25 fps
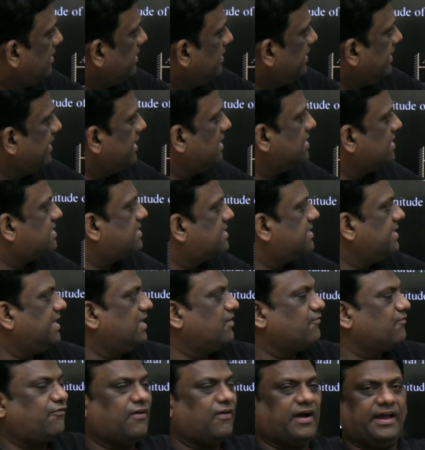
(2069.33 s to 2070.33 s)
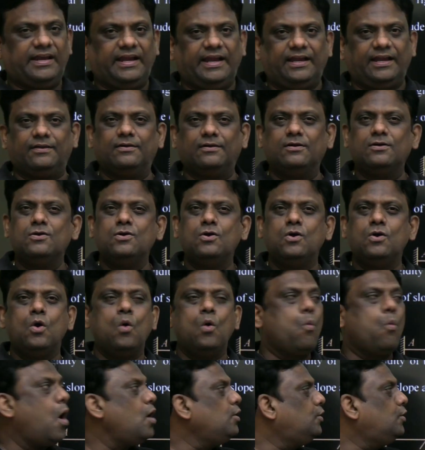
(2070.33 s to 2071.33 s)
is infinite.
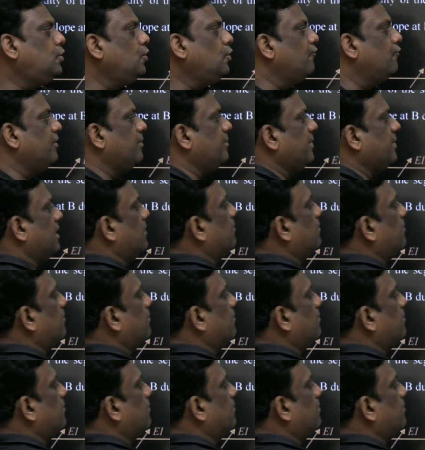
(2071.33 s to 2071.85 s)
What do we mean